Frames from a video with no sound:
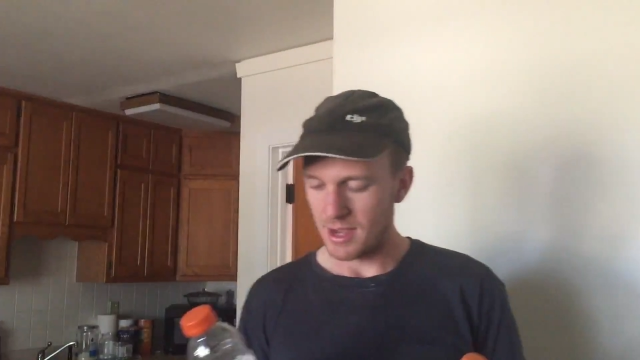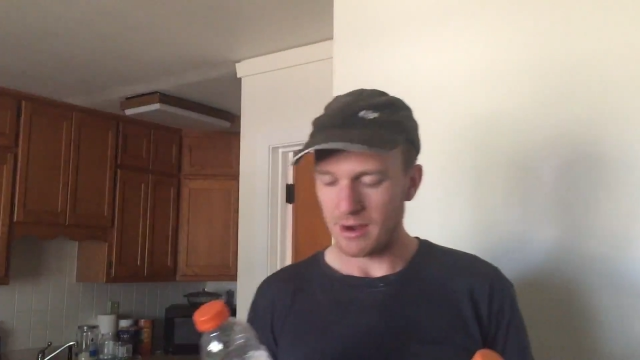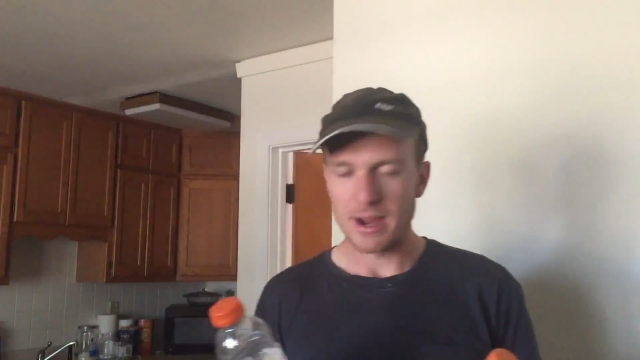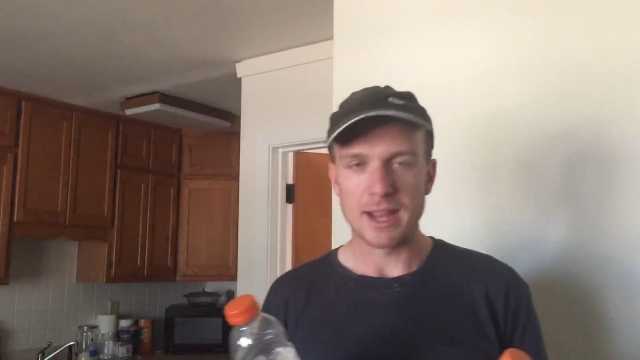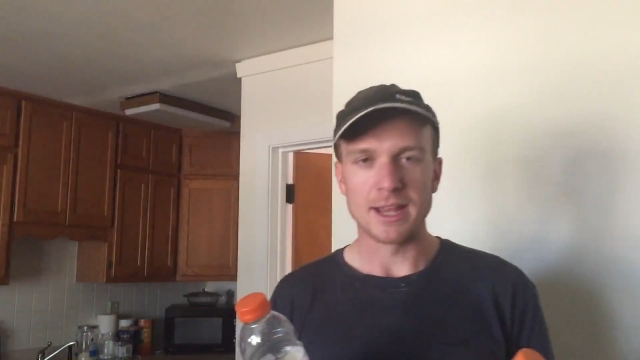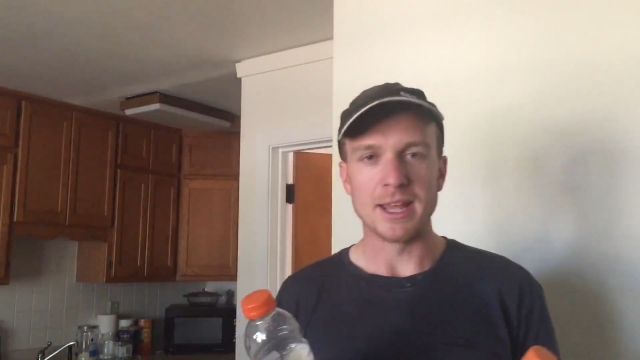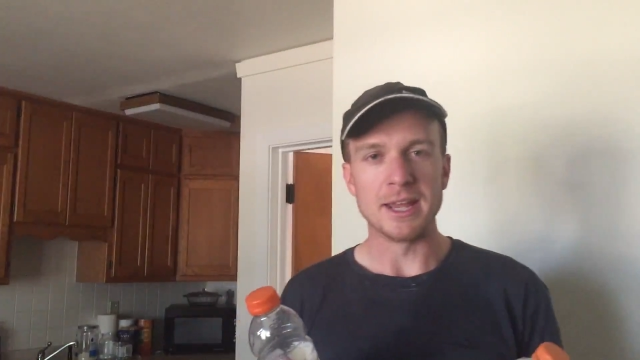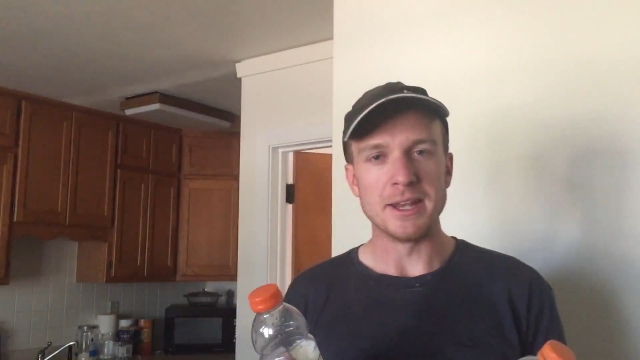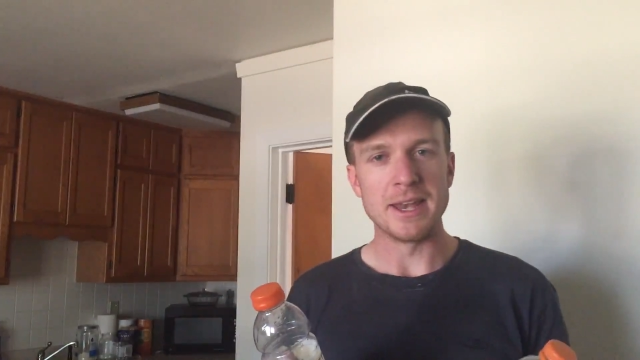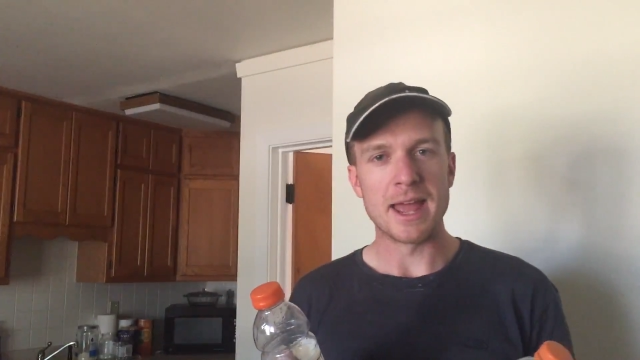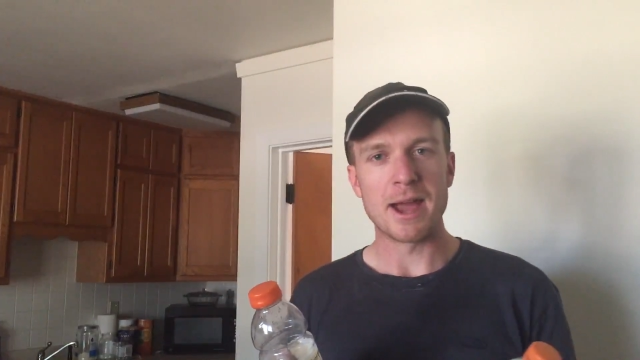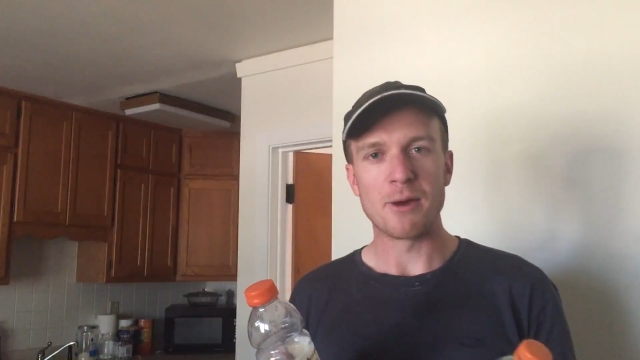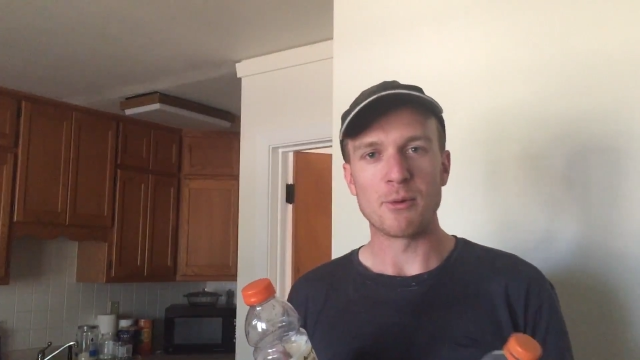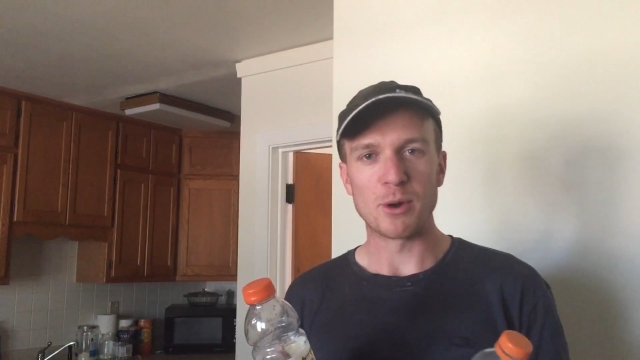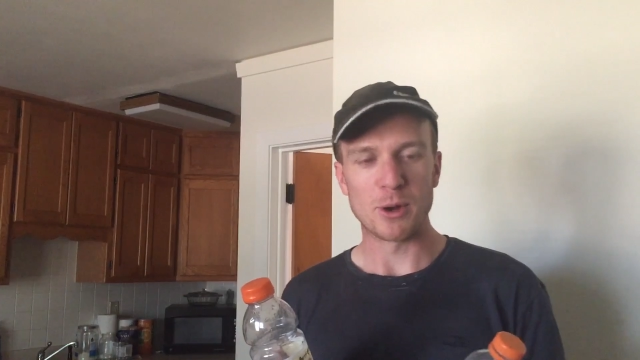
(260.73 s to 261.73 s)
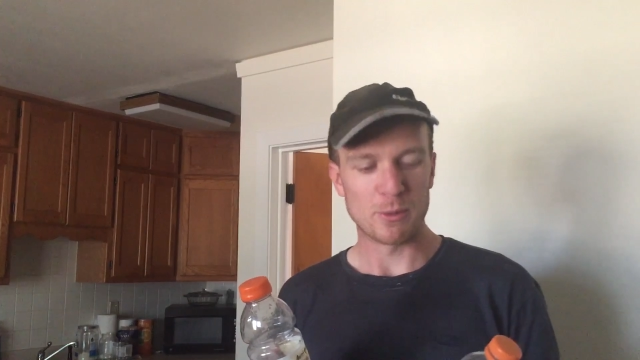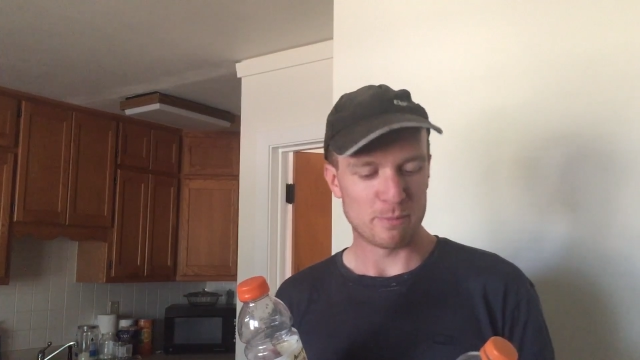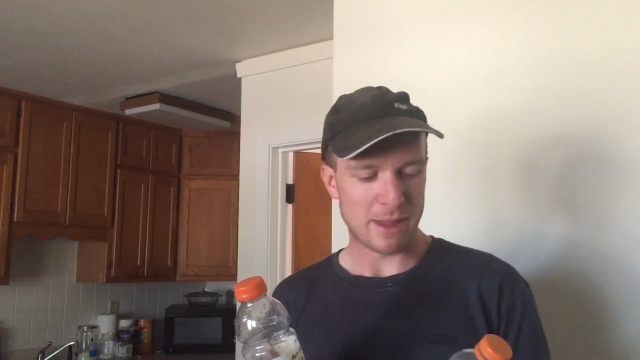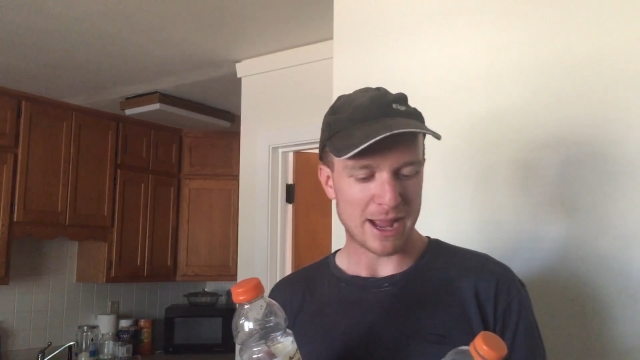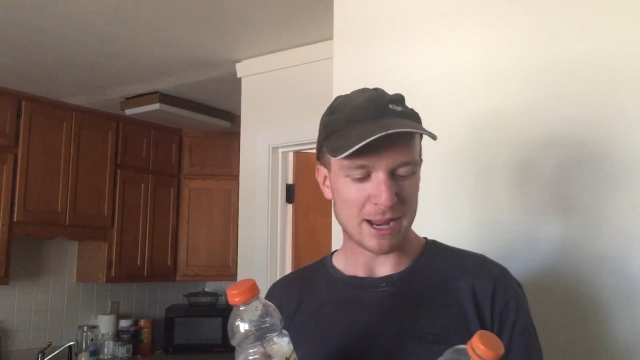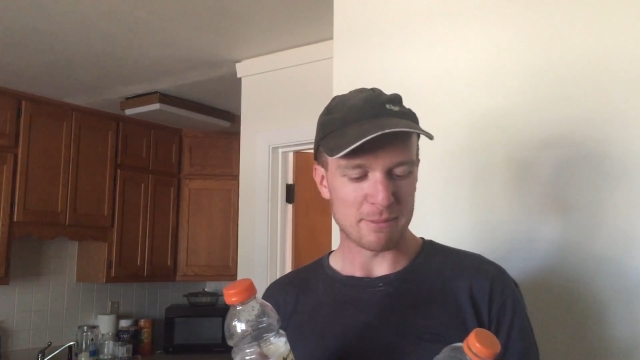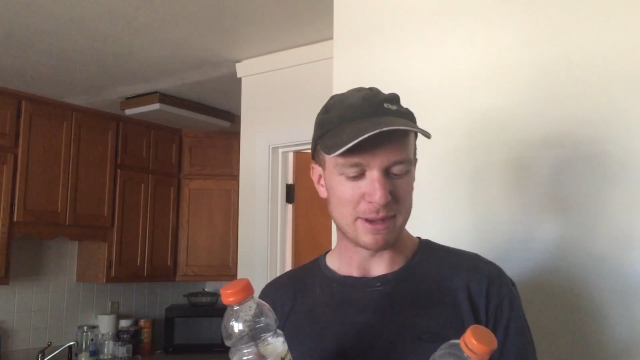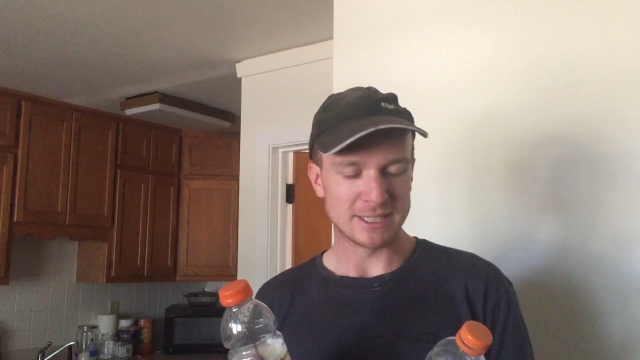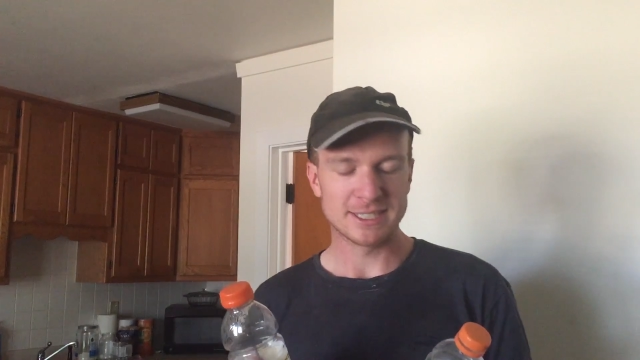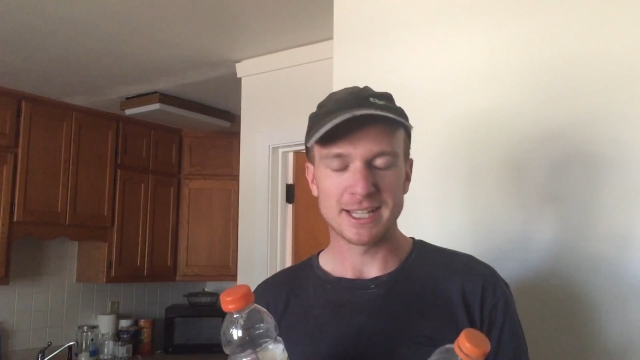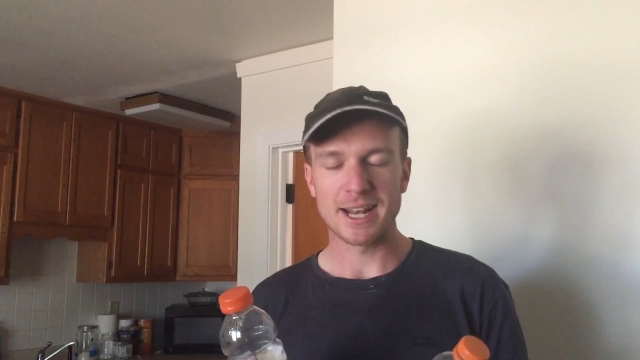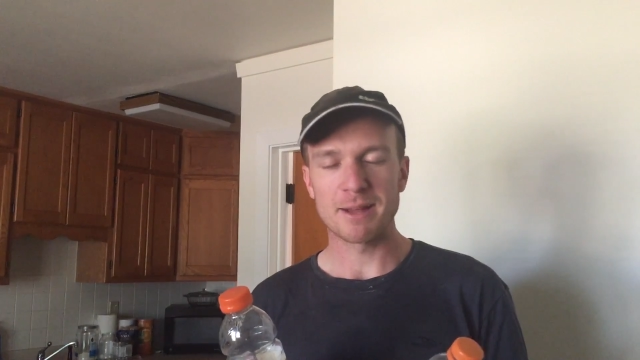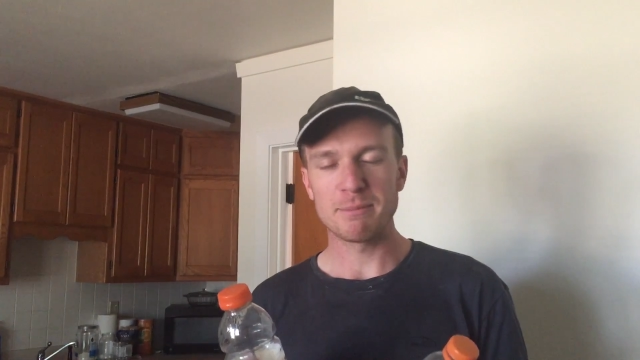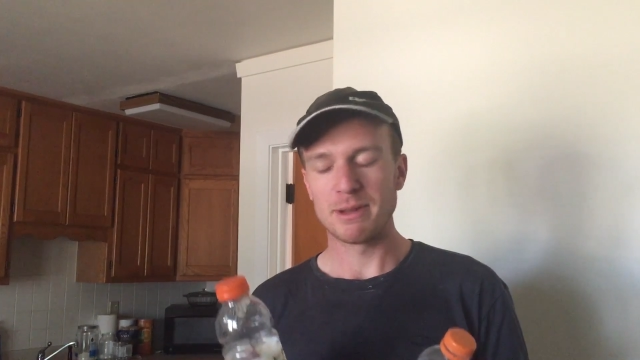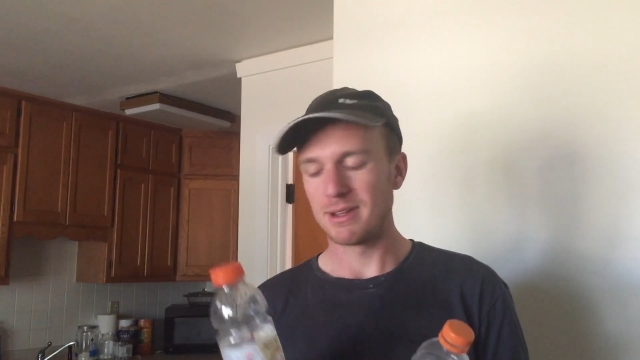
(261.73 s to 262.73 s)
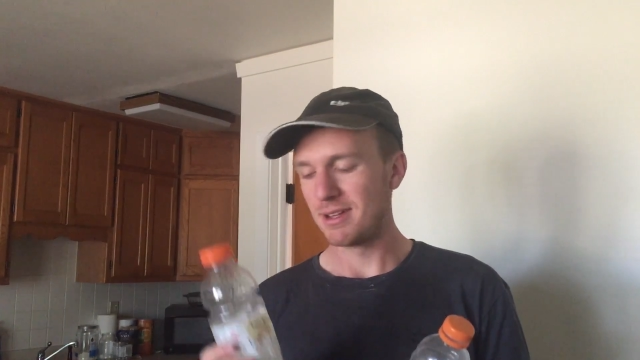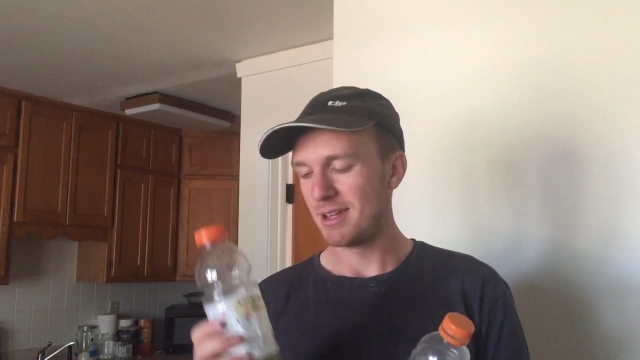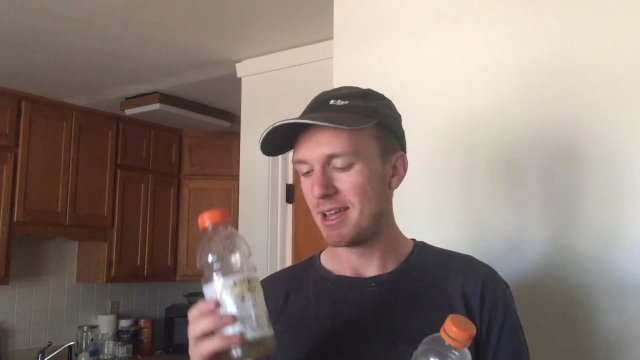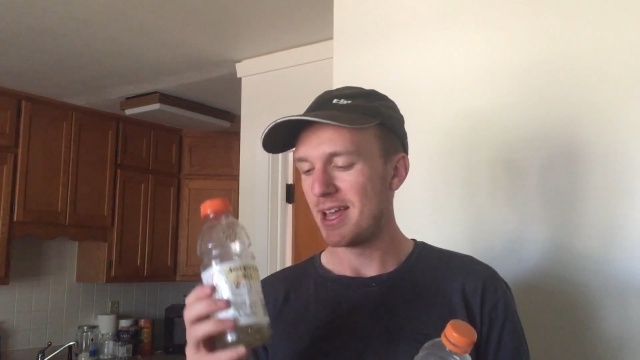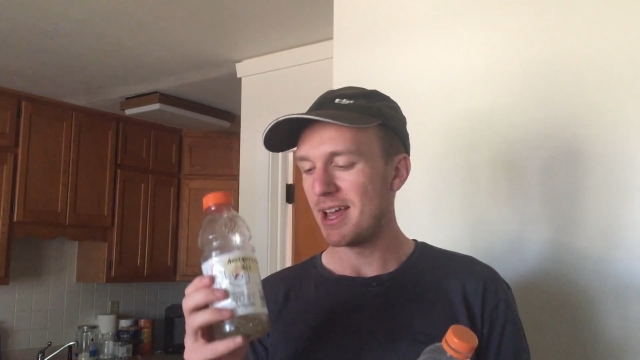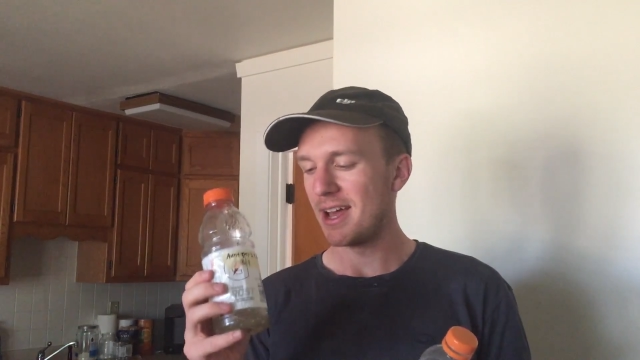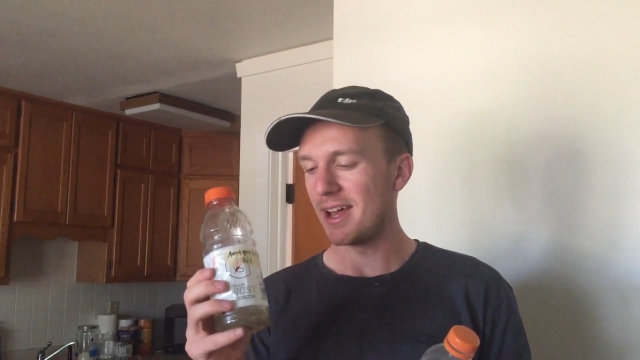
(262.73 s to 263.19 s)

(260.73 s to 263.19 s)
All right, and now we're back at my setup.